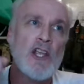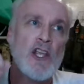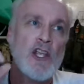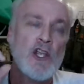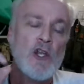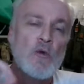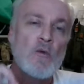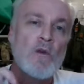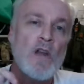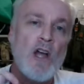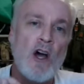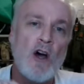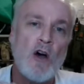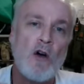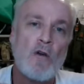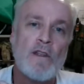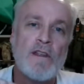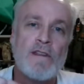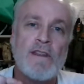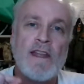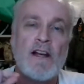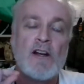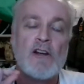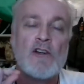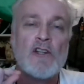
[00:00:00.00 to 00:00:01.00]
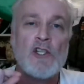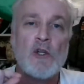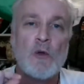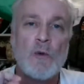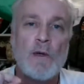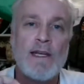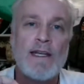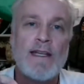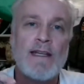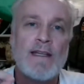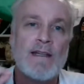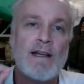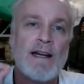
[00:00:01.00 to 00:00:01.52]
you know that they are
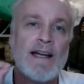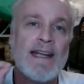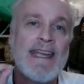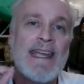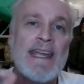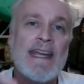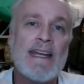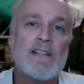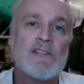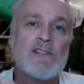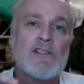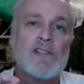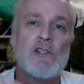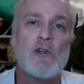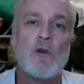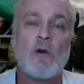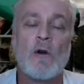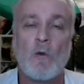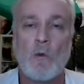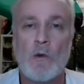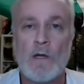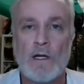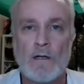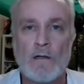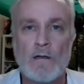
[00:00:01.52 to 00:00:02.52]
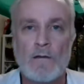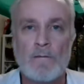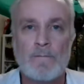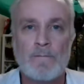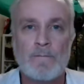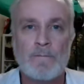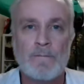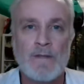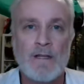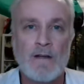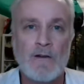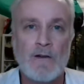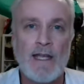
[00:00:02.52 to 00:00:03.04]
doing it against your will.
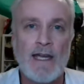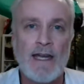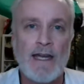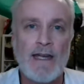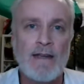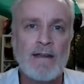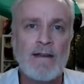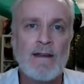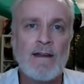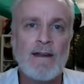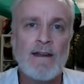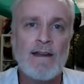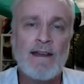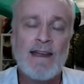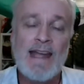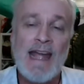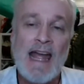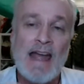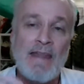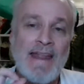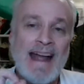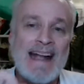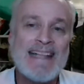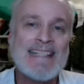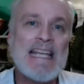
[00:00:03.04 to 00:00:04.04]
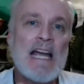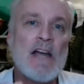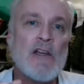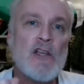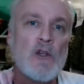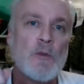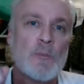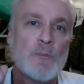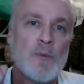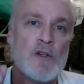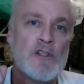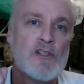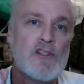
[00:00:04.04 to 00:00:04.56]
Okay, and that's how
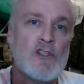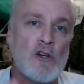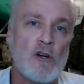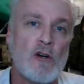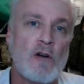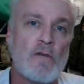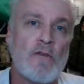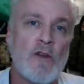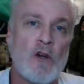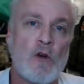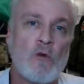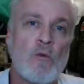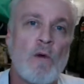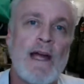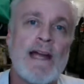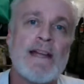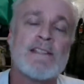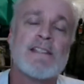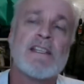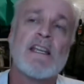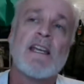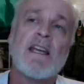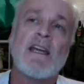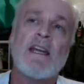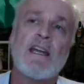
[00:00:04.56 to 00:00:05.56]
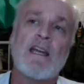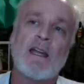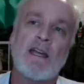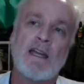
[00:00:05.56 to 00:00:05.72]
you preserve your rights.